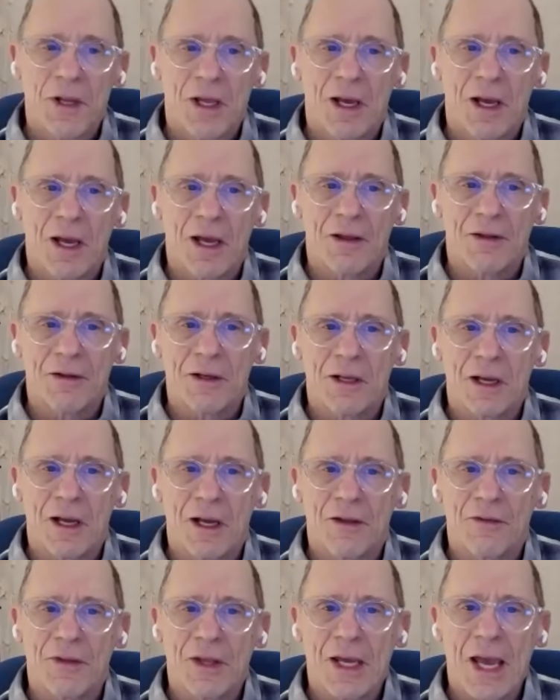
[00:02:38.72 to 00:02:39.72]
And
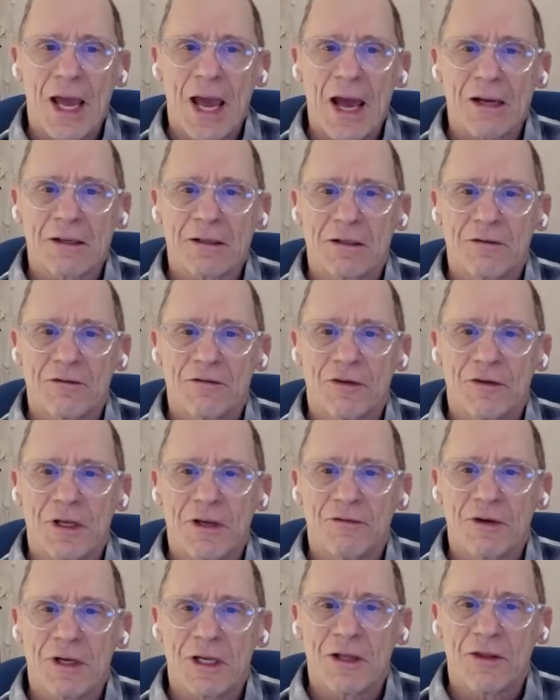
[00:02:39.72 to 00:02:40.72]
the act of
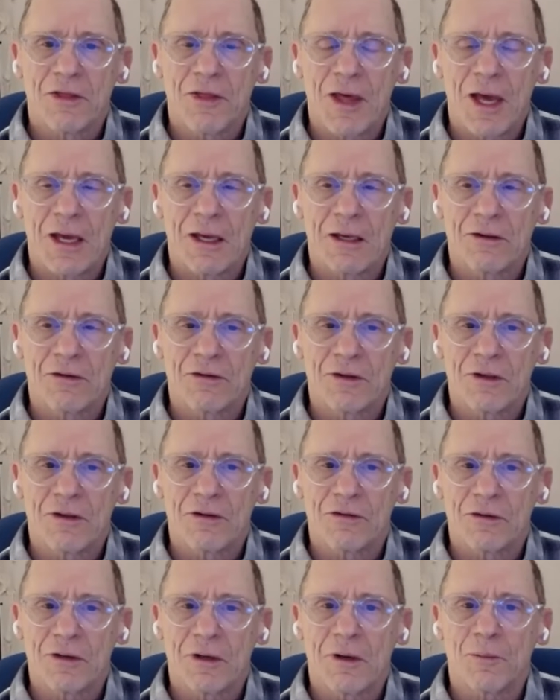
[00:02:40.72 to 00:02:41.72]
giving thanks
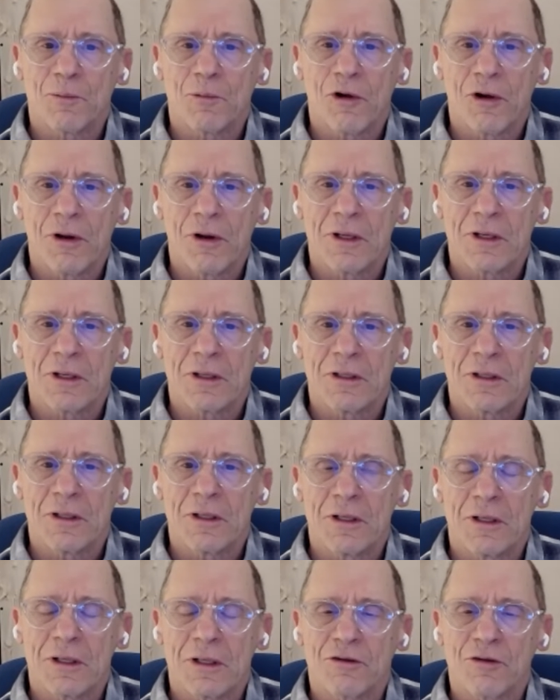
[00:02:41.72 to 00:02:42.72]
is an
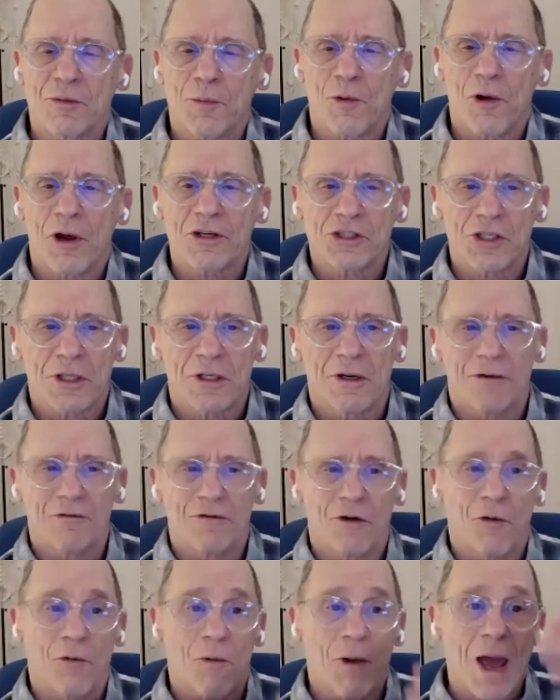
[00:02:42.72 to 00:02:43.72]
expression of
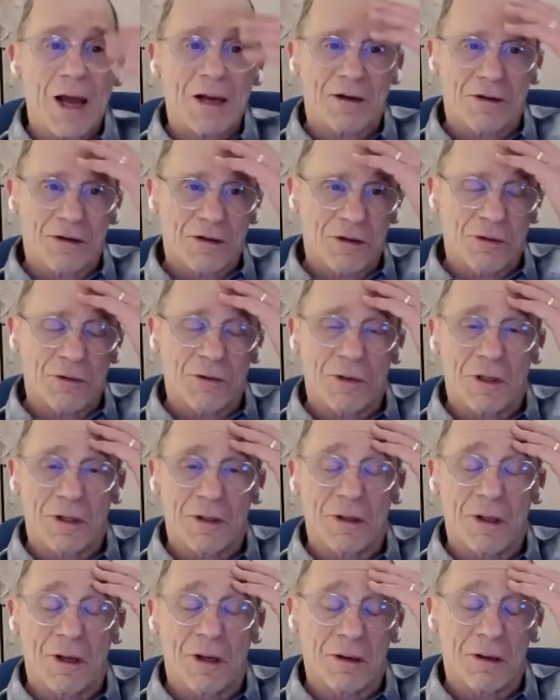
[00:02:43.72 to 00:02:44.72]
gratitude
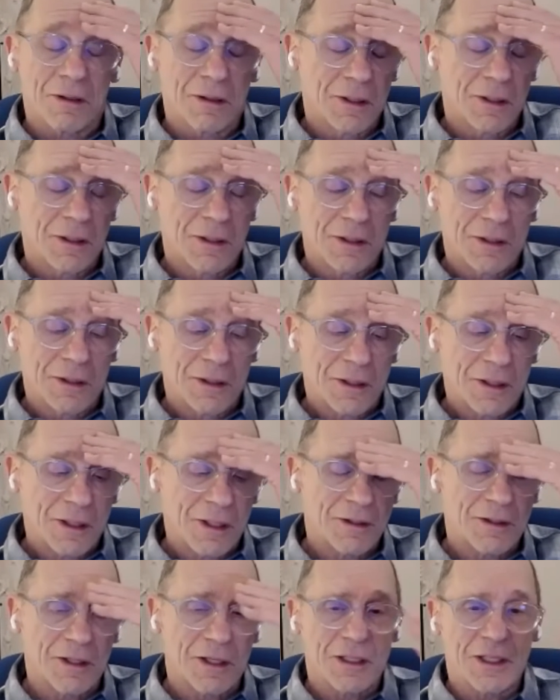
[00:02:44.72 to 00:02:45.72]
in
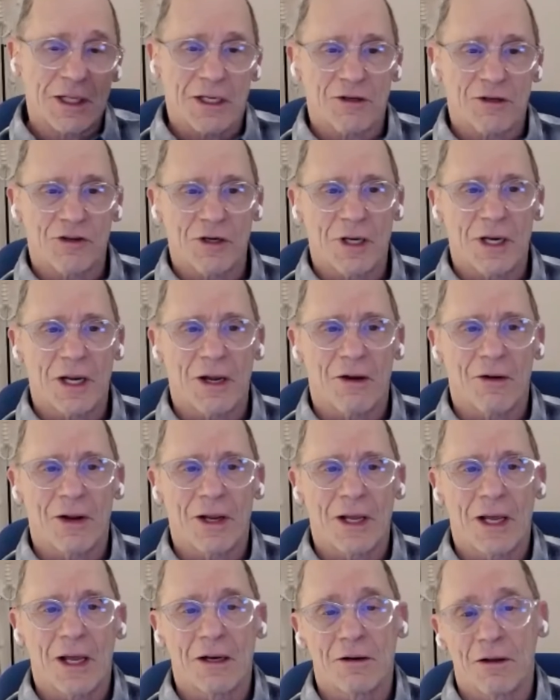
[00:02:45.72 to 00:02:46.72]
the dictionary,
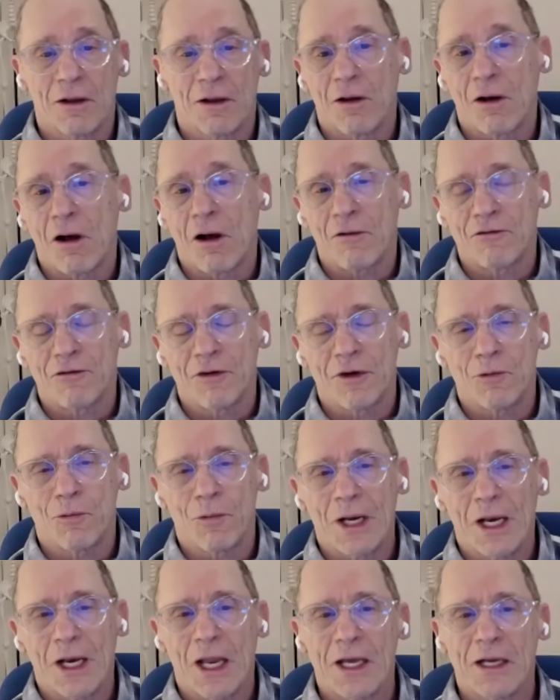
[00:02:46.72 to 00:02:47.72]
and often
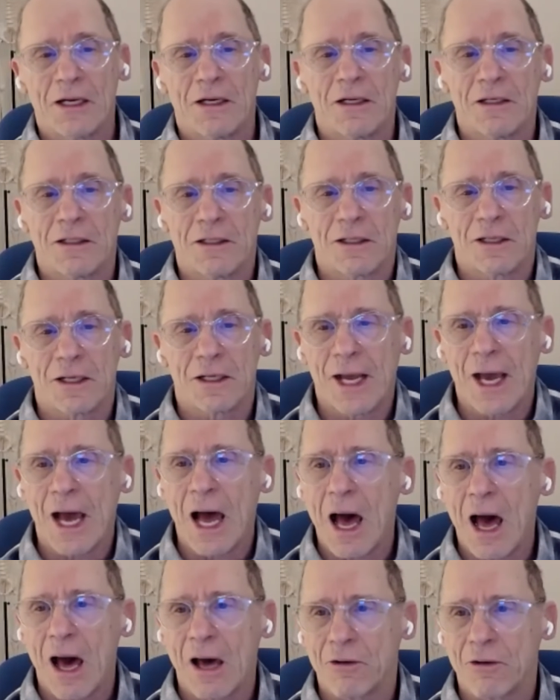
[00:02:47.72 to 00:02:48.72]
related to
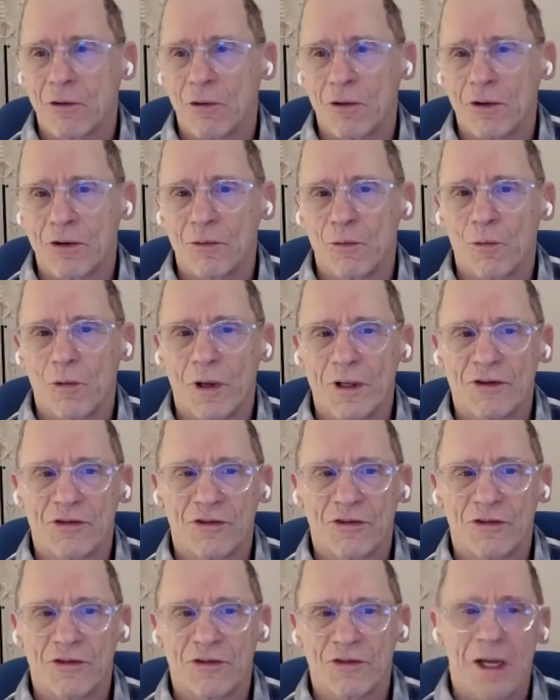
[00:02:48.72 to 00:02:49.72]
God or
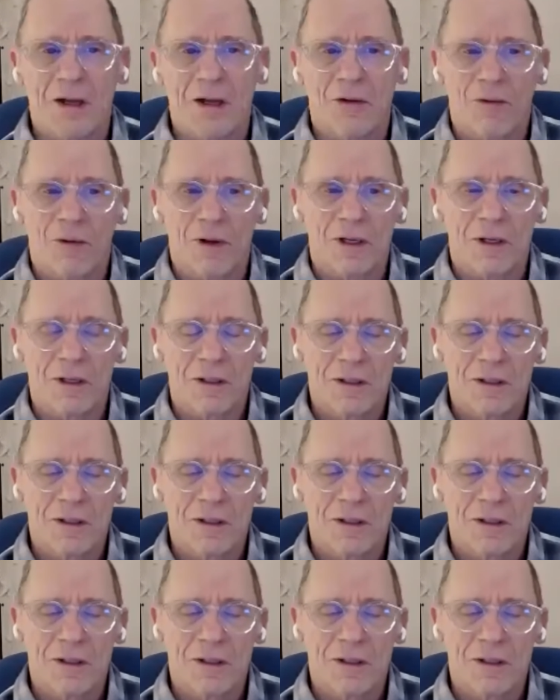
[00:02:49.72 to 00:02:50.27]
what's sacred.